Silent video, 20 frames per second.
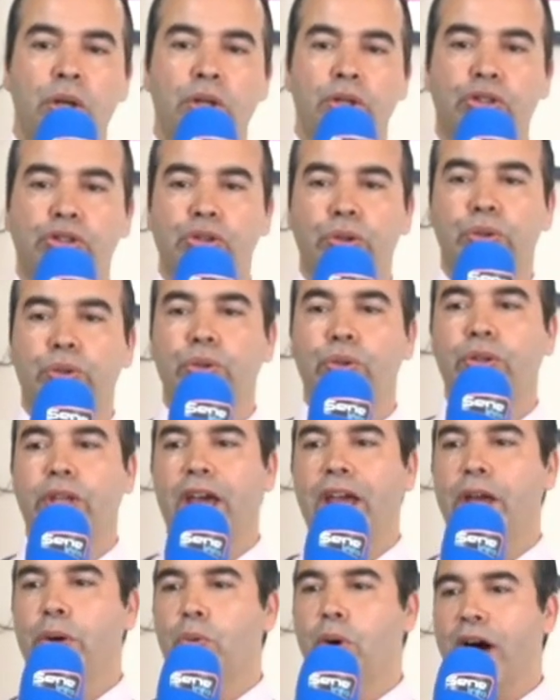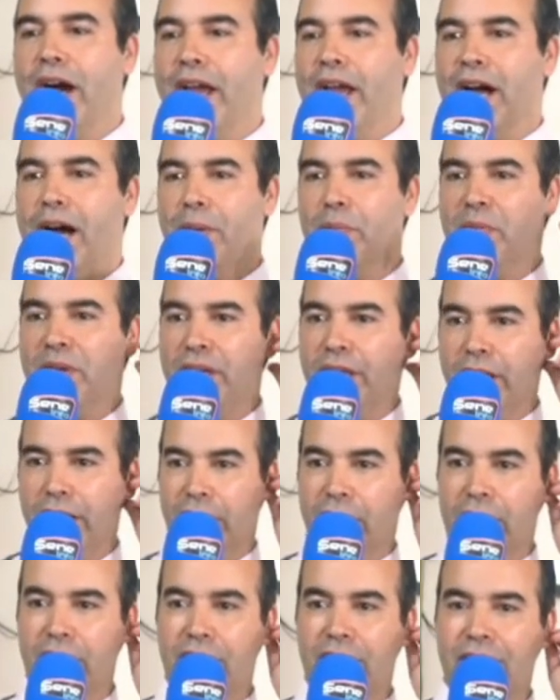So today, why I'm
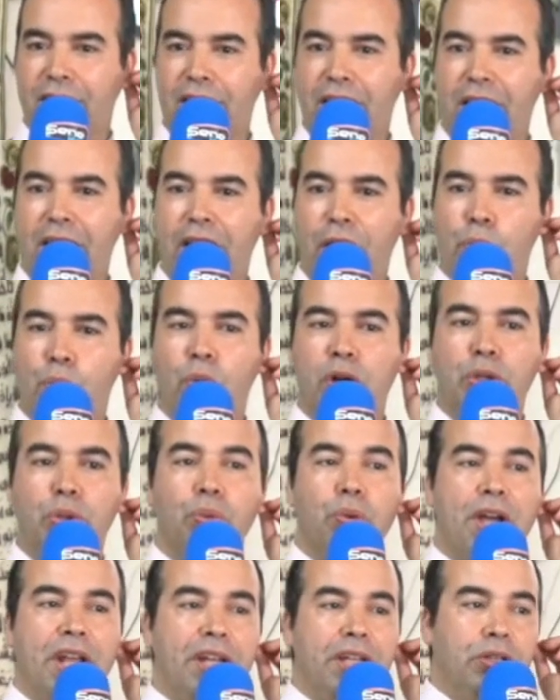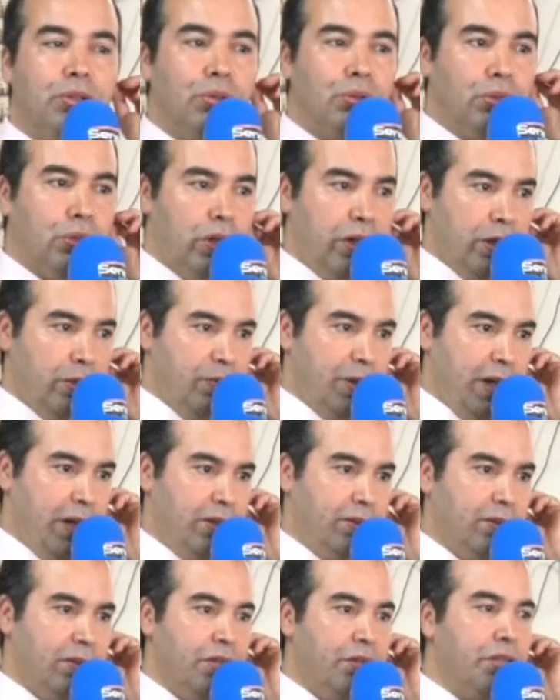here and what do I need to talk about?
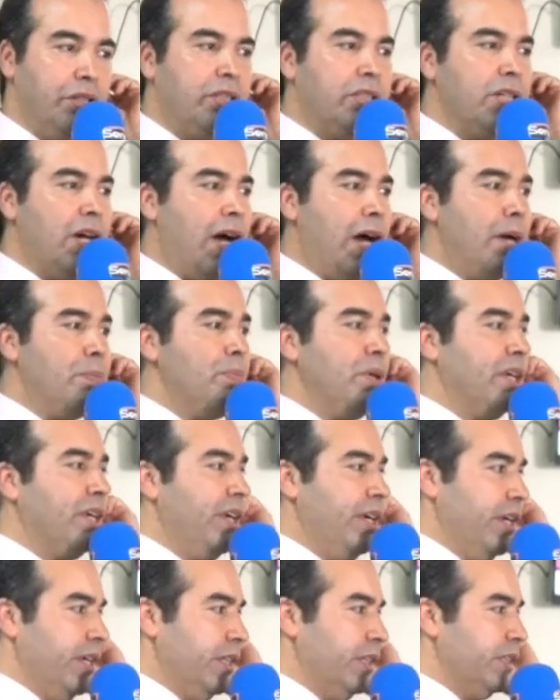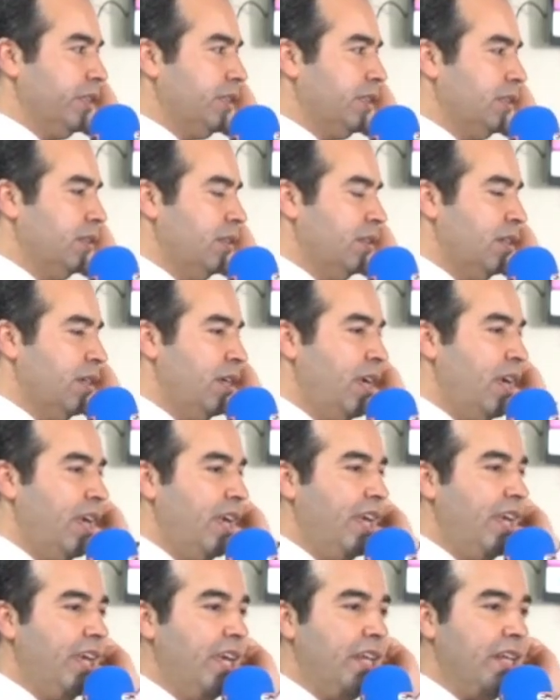The topic is
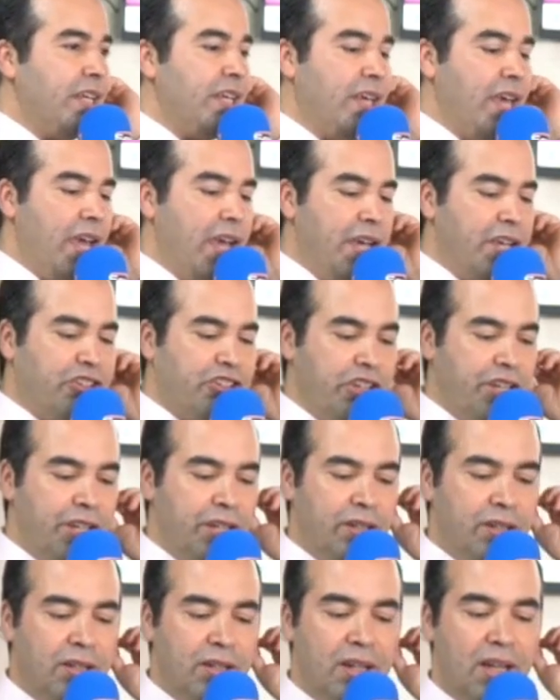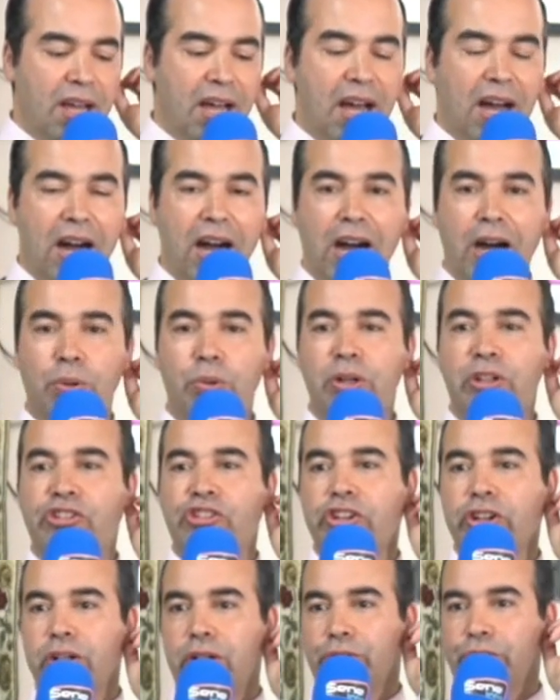engaging our
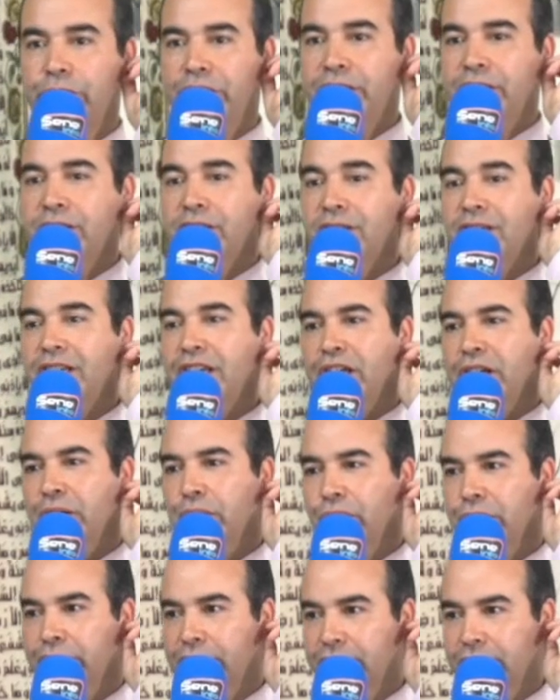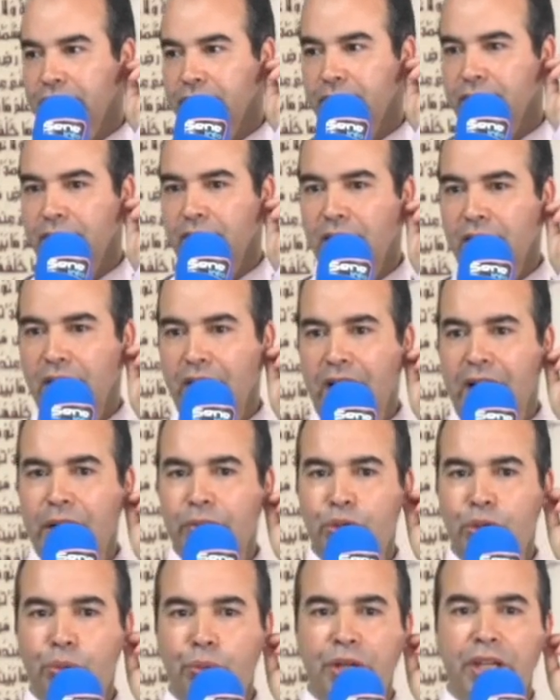children in learning. How
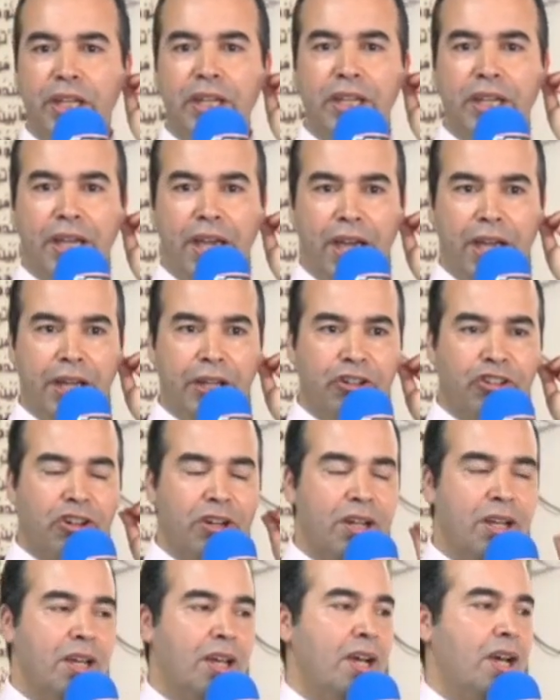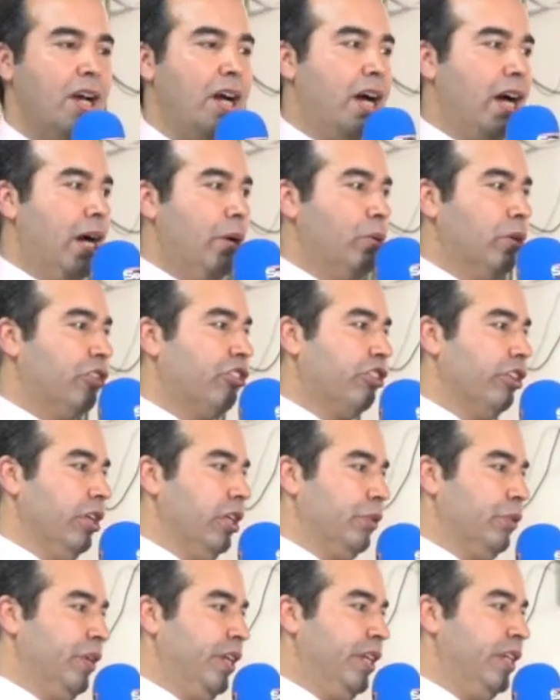do we engage our
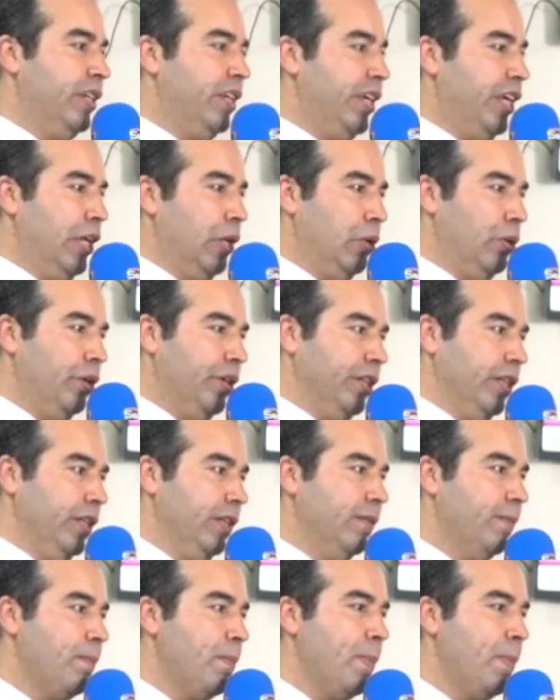children in learning?